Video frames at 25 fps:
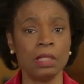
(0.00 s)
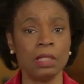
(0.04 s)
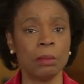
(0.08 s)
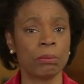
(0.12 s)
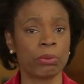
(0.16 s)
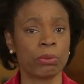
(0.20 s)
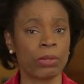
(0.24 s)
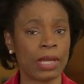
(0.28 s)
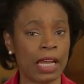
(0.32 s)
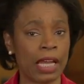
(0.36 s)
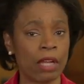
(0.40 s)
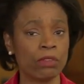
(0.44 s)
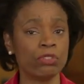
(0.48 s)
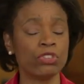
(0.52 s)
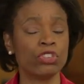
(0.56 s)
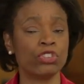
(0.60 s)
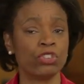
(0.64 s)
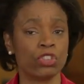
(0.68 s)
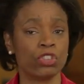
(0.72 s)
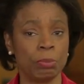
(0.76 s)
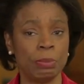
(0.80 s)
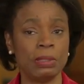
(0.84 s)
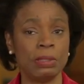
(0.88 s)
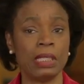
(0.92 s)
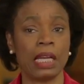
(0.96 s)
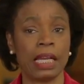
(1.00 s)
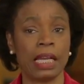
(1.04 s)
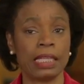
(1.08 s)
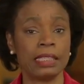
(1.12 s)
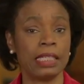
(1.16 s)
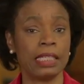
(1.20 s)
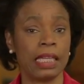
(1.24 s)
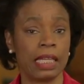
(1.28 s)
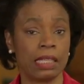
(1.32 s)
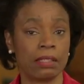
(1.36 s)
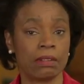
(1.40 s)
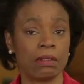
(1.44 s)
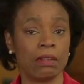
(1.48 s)
Brown stood behind
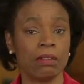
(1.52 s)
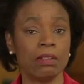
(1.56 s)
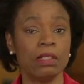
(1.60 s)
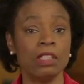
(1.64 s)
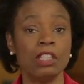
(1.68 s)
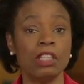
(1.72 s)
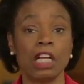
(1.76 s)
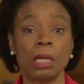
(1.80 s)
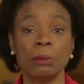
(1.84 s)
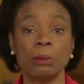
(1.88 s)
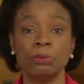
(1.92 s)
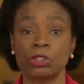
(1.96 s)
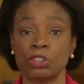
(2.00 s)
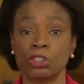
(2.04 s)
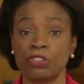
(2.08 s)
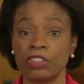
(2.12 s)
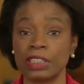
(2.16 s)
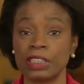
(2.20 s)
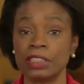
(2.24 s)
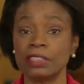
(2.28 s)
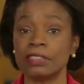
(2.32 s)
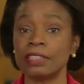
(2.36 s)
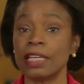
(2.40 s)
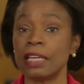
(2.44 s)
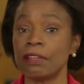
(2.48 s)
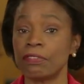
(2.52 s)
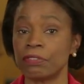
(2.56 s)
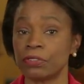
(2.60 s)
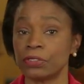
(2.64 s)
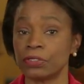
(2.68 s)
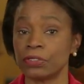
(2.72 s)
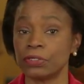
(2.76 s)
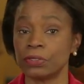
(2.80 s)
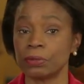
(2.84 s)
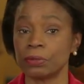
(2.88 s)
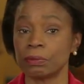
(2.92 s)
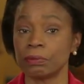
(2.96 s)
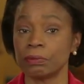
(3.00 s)
Kendall, observing his
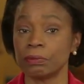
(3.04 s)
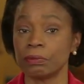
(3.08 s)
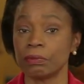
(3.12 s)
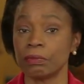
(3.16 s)
efforts.